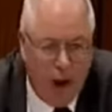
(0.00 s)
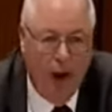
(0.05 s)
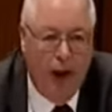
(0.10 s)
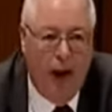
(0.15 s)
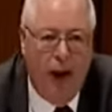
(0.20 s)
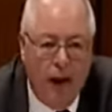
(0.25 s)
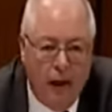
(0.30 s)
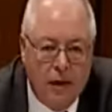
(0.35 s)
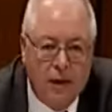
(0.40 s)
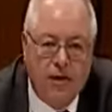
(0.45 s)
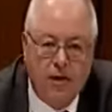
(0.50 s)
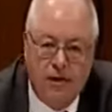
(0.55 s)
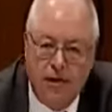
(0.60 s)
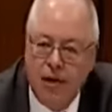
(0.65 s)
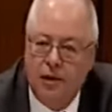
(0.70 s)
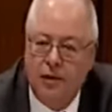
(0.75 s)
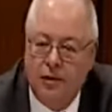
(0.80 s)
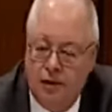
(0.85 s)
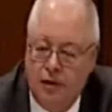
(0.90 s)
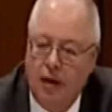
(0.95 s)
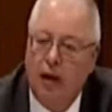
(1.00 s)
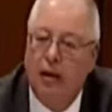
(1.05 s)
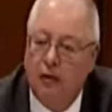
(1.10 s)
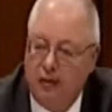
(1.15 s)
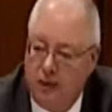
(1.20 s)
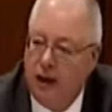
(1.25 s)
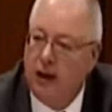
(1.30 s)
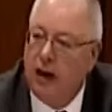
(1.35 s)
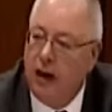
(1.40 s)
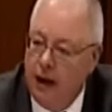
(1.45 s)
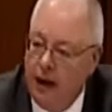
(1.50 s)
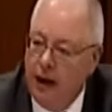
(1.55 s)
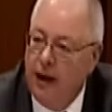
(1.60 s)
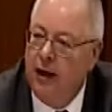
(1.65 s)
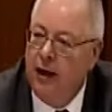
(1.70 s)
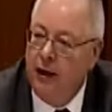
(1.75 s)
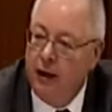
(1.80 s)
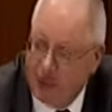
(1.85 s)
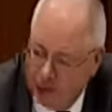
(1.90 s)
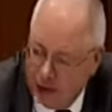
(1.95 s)
It's just utterly,
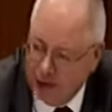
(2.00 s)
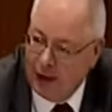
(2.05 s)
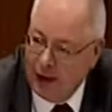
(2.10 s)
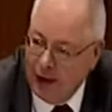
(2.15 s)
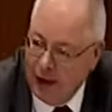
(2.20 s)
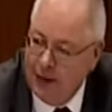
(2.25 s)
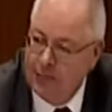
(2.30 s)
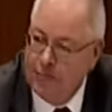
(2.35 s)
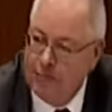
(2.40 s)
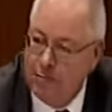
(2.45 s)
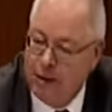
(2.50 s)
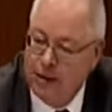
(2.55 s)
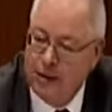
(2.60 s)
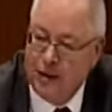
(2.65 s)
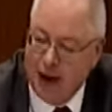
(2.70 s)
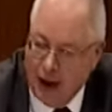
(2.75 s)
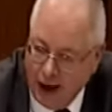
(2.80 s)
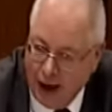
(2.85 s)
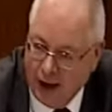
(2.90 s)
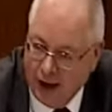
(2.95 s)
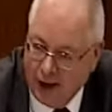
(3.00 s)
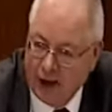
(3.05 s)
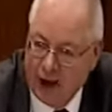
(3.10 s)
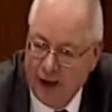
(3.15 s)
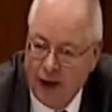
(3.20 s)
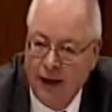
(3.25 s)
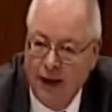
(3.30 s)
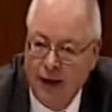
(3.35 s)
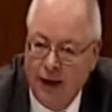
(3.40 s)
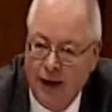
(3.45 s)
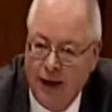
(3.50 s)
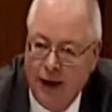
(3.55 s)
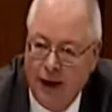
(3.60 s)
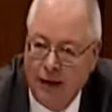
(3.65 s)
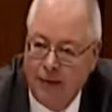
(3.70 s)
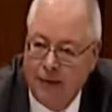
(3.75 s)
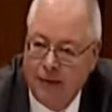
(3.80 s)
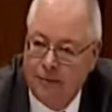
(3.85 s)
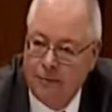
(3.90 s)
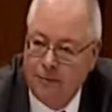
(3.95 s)
utterly bizarre.
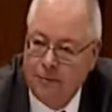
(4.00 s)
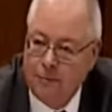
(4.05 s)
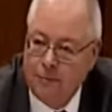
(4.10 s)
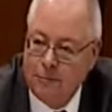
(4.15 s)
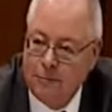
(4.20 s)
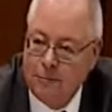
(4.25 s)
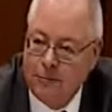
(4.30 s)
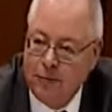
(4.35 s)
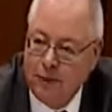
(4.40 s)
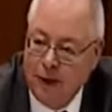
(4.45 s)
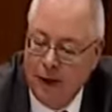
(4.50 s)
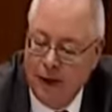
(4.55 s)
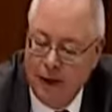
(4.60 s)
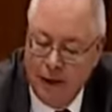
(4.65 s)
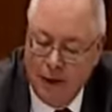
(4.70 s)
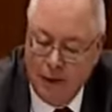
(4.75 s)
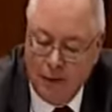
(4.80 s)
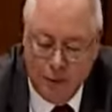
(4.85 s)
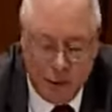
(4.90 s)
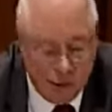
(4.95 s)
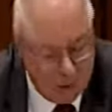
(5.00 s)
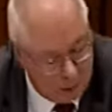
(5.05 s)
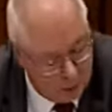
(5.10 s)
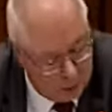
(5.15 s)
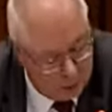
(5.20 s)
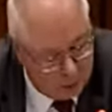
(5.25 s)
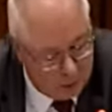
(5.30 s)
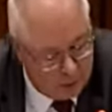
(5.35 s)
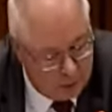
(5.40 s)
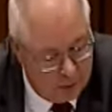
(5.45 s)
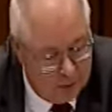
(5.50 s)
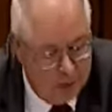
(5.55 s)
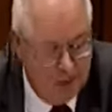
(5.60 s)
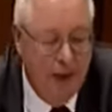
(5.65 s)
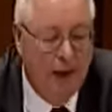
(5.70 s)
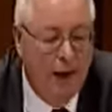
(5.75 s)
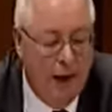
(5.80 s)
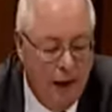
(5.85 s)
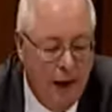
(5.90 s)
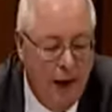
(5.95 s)
And, well,
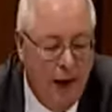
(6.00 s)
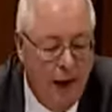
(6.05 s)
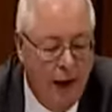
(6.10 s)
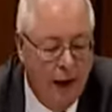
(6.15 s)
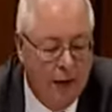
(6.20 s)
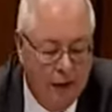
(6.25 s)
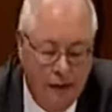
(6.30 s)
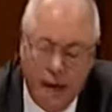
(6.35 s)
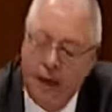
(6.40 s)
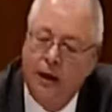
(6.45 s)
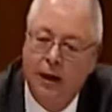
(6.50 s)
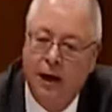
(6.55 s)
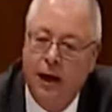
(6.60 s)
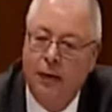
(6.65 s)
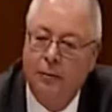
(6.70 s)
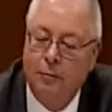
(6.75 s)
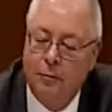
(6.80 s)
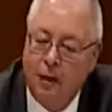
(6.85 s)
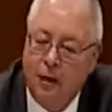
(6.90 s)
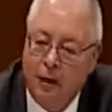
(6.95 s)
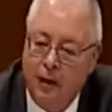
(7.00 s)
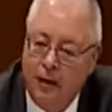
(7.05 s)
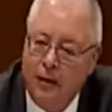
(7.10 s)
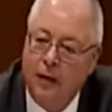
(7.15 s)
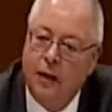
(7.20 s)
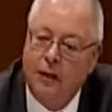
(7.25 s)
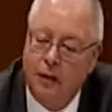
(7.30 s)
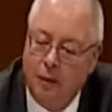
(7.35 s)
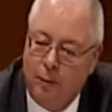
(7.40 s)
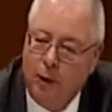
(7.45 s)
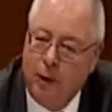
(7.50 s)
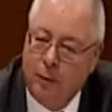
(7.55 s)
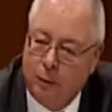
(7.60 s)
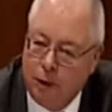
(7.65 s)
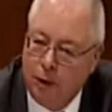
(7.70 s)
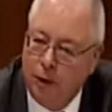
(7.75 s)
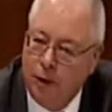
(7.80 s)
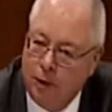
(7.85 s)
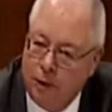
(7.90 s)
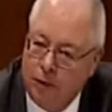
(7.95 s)
I think the people
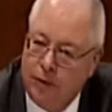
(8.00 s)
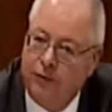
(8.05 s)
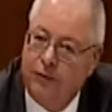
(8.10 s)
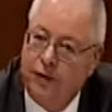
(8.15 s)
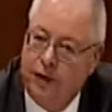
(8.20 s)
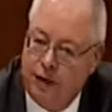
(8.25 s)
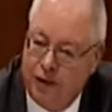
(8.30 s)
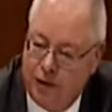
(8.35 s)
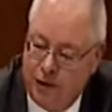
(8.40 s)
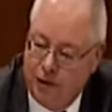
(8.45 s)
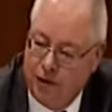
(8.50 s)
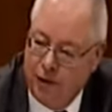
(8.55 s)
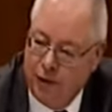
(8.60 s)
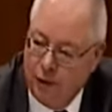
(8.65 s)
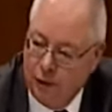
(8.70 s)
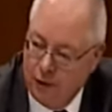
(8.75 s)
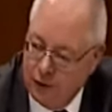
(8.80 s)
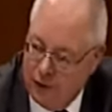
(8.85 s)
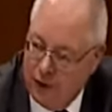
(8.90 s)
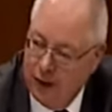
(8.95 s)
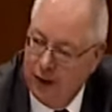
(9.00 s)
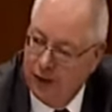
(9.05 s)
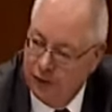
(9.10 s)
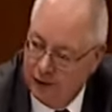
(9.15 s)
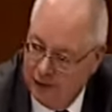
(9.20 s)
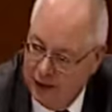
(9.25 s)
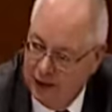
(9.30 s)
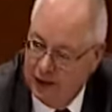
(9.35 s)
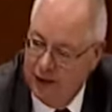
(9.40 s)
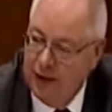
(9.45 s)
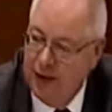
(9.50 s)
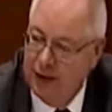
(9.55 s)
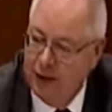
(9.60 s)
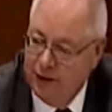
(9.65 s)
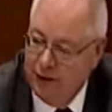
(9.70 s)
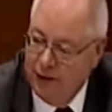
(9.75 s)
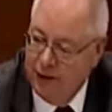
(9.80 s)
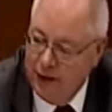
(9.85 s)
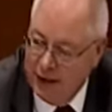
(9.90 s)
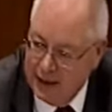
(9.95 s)
who would face the shock, I have to say, are
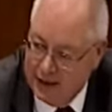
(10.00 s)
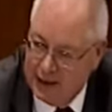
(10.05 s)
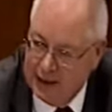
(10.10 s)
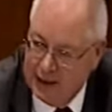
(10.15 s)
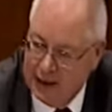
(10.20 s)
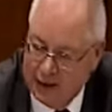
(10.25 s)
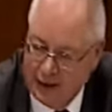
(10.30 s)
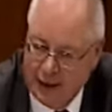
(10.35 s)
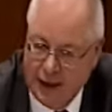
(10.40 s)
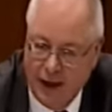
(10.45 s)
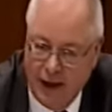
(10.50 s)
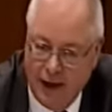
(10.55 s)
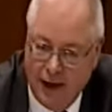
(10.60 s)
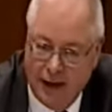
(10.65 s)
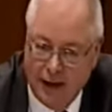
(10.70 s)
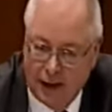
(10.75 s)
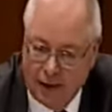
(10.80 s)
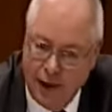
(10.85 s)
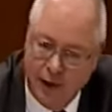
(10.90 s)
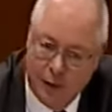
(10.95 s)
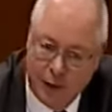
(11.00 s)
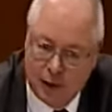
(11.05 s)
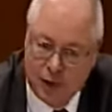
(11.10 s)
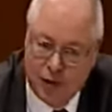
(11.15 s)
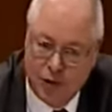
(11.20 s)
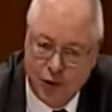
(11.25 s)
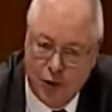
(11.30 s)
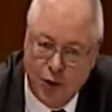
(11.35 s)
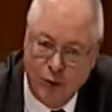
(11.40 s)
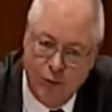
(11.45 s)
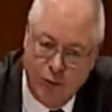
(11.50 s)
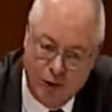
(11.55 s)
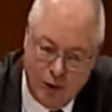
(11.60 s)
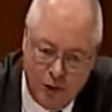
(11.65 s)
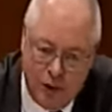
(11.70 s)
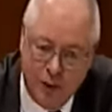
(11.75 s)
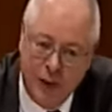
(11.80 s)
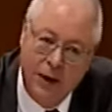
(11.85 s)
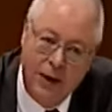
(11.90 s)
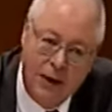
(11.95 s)
the residents. And it's our job
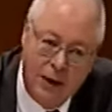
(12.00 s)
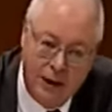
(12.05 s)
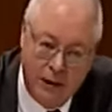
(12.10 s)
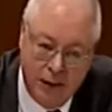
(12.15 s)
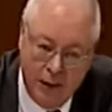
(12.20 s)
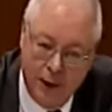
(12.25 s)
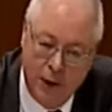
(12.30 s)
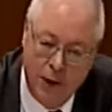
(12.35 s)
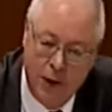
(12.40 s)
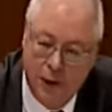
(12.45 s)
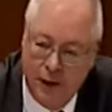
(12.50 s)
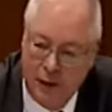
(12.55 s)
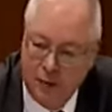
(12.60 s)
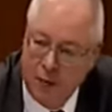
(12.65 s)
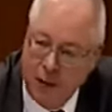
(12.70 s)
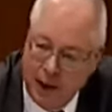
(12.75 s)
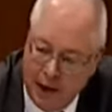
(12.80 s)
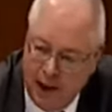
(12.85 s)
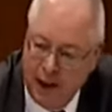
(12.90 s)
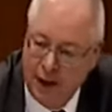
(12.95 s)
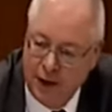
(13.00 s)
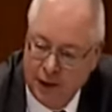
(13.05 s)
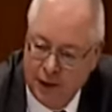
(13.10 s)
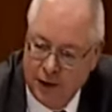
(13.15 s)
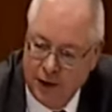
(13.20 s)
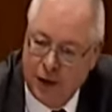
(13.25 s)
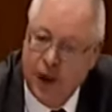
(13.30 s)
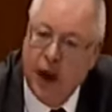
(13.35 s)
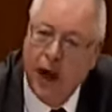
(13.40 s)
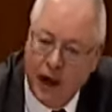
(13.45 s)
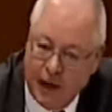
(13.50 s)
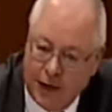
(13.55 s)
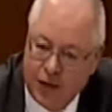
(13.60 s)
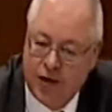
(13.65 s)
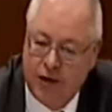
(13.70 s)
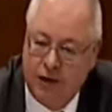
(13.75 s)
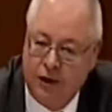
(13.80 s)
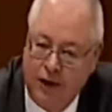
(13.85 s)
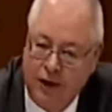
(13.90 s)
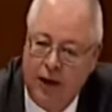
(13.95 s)
between now and May to
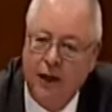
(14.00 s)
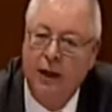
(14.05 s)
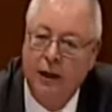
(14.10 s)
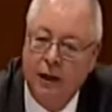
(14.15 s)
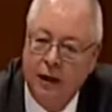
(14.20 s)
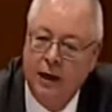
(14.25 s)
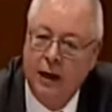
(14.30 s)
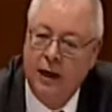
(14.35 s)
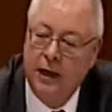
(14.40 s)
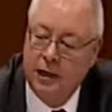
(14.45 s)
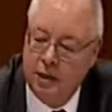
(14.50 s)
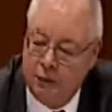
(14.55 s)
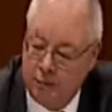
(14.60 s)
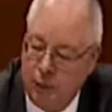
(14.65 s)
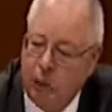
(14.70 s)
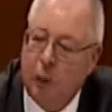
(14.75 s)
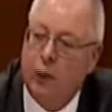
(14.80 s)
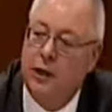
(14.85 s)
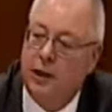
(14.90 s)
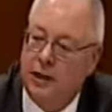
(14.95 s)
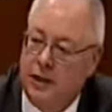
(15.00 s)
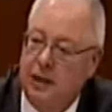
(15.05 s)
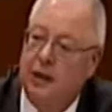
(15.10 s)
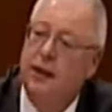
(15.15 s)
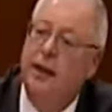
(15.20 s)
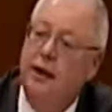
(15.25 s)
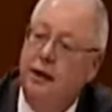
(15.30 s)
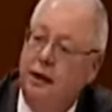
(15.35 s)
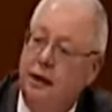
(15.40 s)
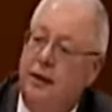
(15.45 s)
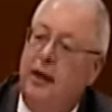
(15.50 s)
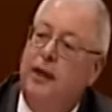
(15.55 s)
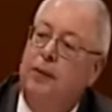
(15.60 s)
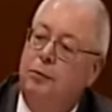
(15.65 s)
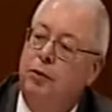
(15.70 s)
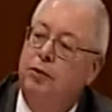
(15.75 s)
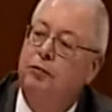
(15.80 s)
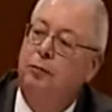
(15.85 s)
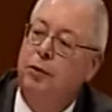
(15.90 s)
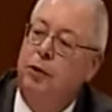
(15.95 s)
actually expose the type
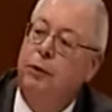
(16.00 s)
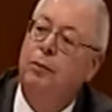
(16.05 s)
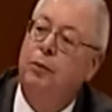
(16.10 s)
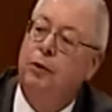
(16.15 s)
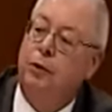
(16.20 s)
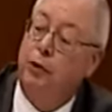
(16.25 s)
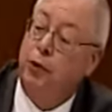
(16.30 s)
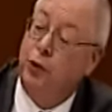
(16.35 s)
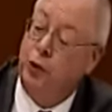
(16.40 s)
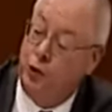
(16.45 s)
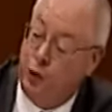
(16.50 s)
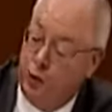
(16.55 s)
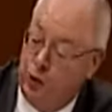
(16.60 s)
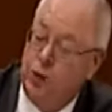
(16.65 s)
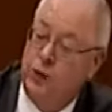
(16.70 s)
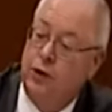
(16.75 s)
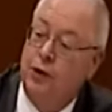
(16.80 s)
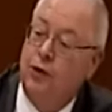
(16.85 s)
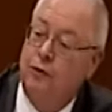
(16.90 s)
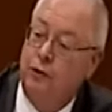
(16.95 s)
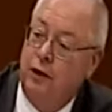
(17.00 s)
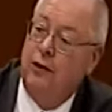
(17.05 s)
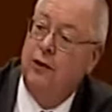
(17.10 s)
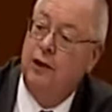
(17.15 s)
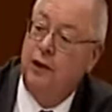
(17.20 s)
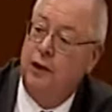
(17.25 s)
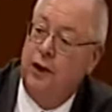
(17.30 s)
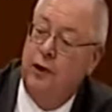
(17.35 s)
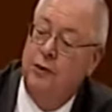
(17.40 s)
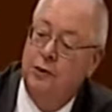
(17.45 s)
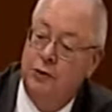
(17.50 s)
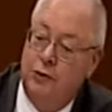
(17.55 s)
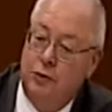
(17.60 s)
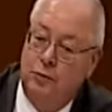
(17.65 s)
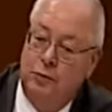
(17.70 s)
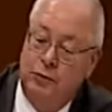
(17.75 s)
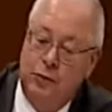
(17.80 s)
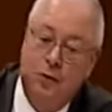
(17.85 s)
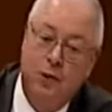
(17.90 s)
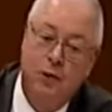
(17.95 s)
of people who could run the council
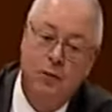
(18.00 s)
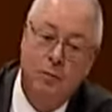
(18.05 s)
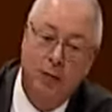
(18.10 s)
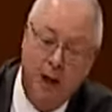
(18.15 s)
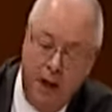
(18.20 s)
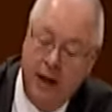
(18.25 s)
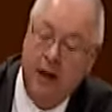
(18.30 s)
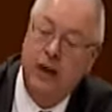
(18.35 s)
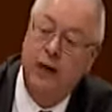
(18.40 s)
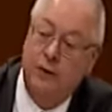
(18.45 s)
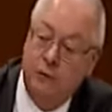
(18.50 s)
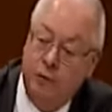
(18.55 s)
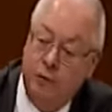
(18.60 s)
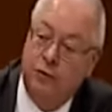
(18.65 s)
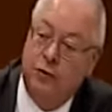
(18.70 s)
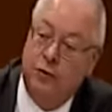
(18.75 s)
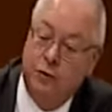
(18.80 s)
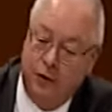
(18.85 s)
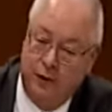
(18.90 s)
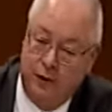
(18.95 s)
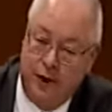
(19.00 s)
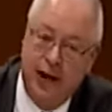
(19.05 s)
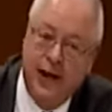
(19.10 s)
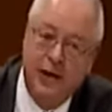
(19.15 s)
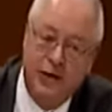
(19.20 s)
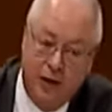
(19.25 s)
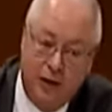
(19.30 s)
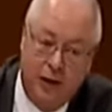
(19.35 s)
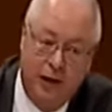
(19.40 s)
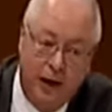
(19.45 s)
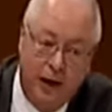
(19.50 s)
beyond May before they actually